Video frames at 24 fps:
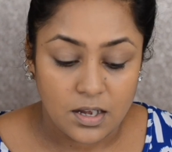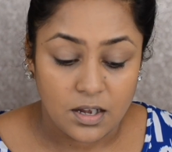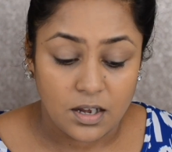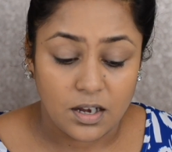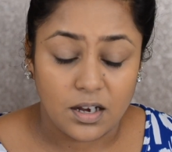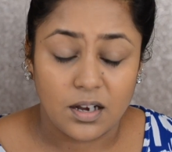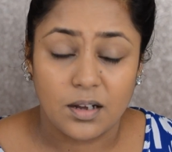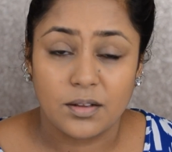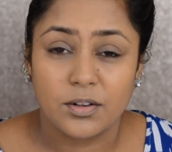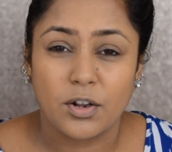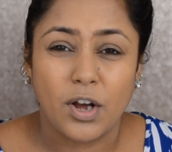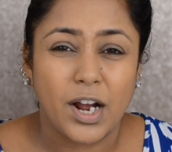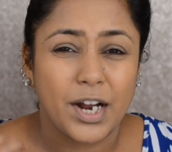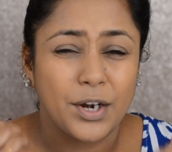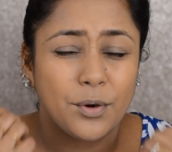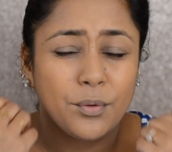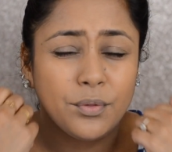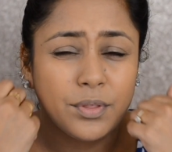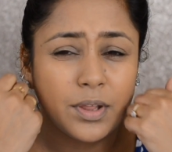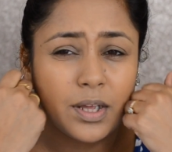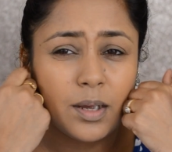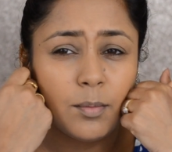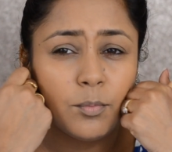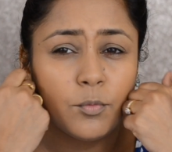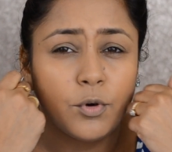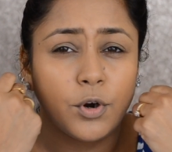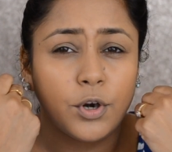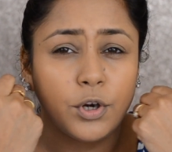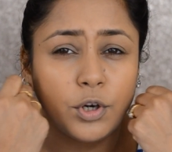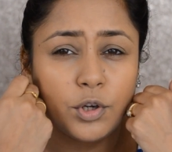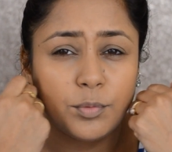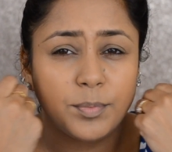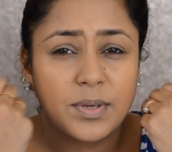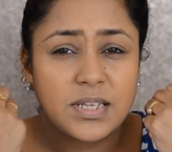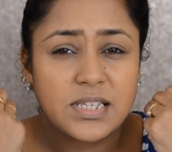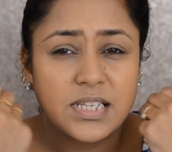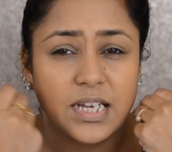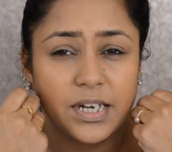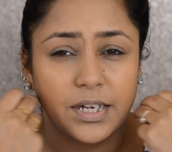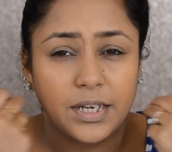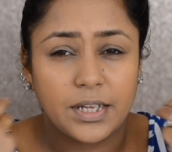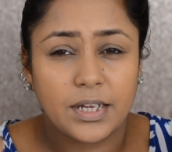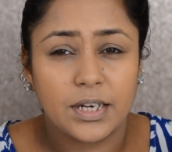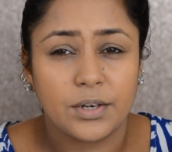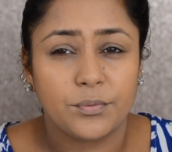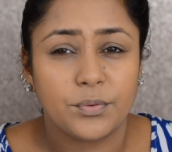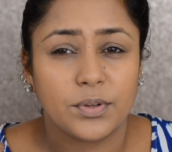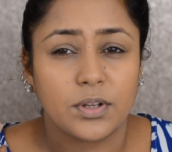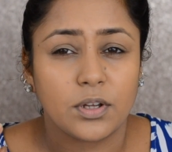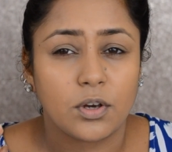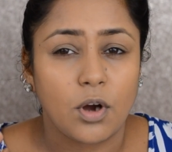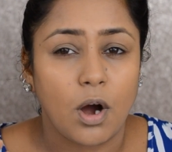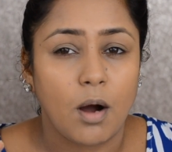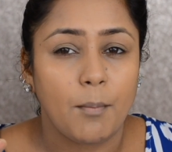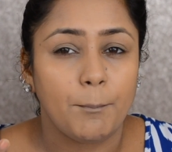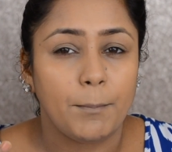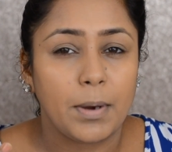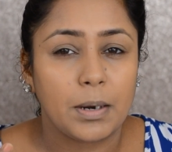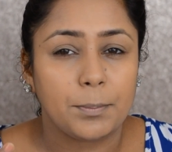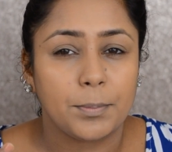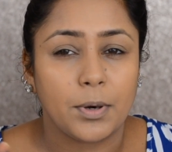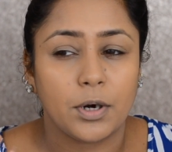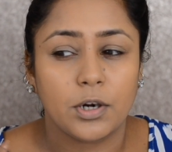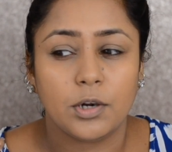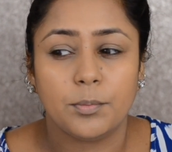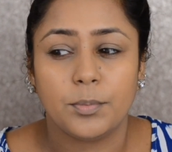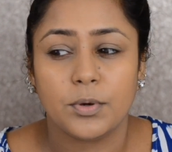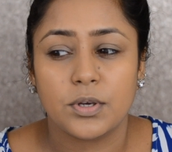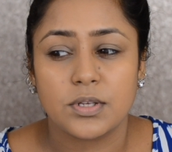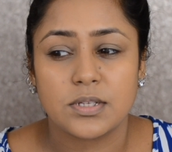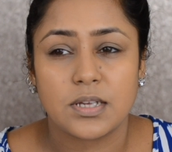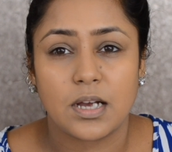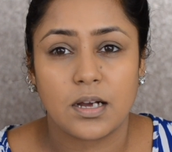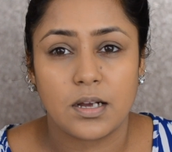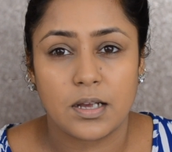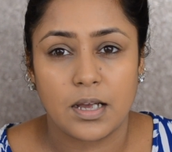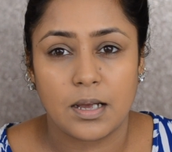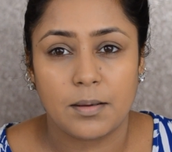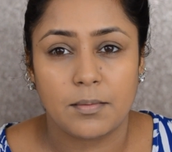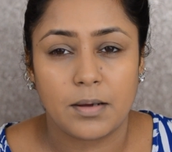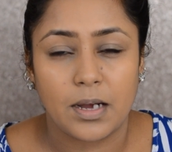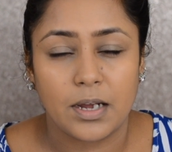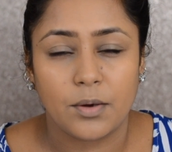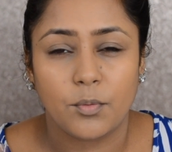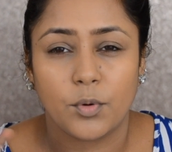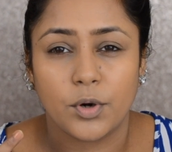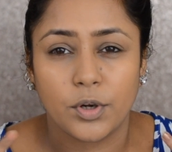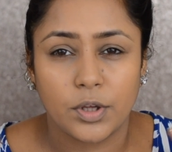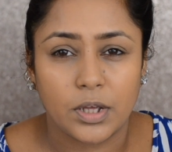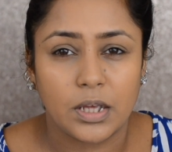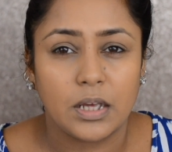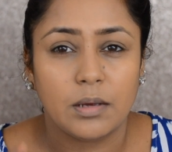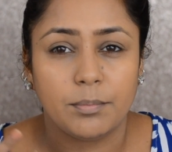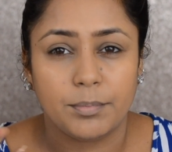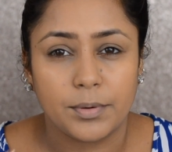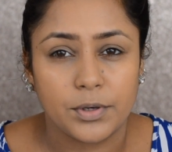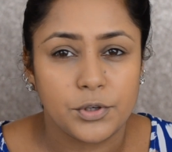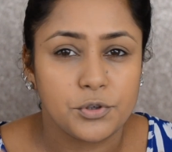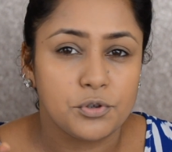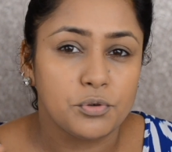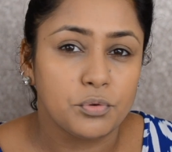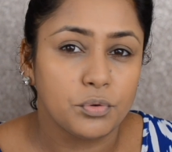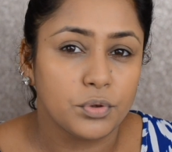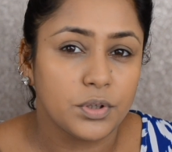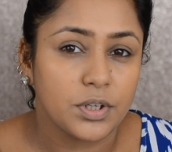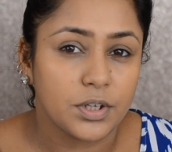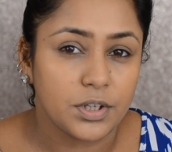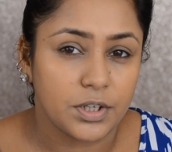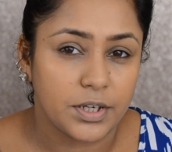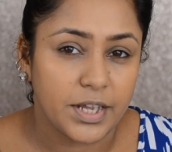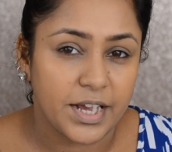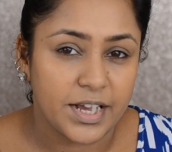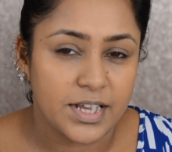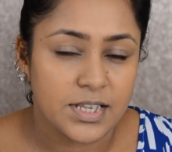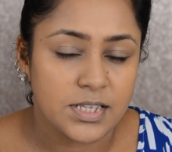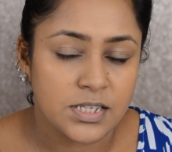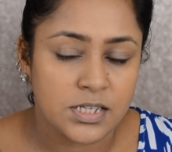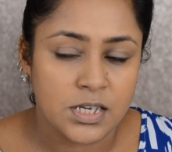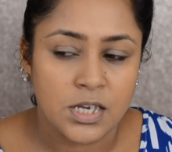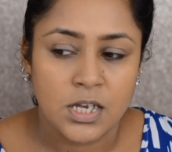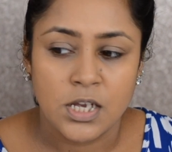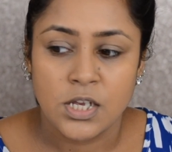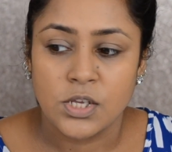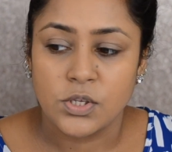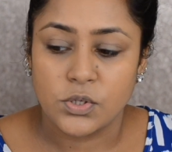No, I don't think I'm going to be setting it with a compact powder, because I want to keep it true to the test.